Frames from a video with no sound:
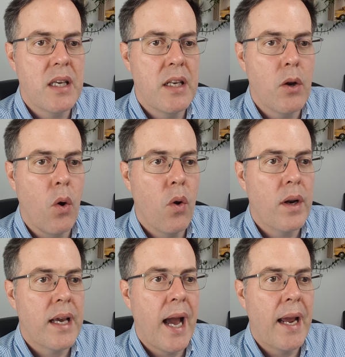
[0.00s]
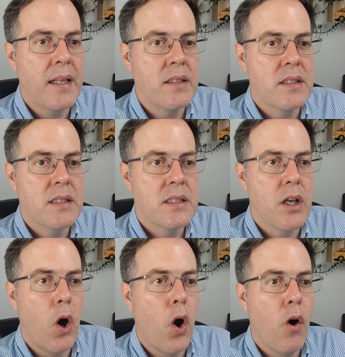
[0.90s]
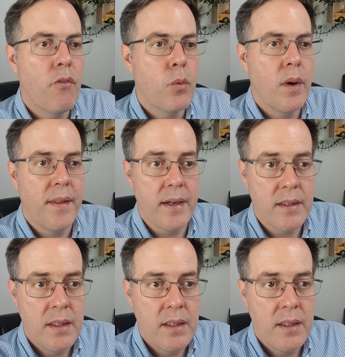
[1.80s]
in all kinds of weather,